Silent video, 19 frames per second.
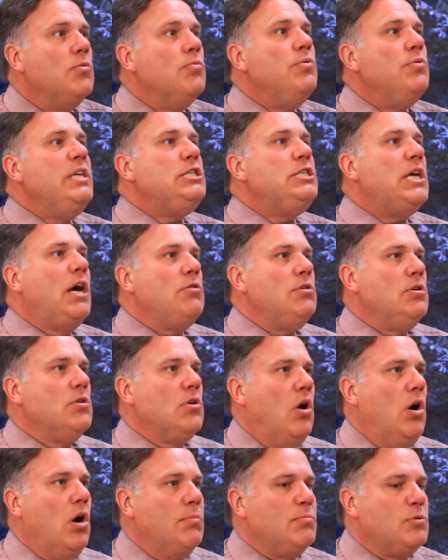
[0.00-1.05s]
your
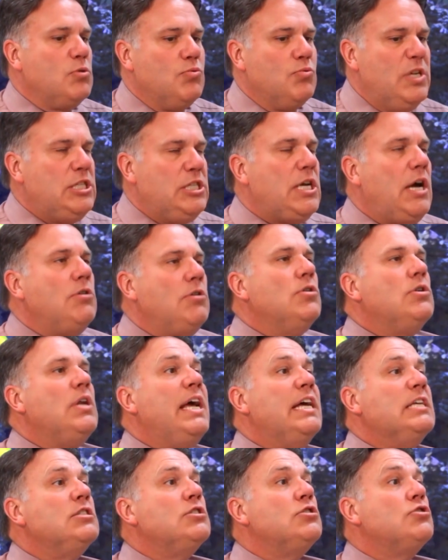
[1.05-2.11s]
arms, reach out your
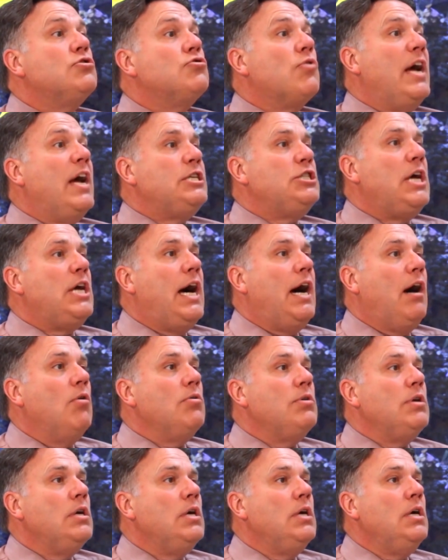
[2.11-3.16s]
legs, stretch out,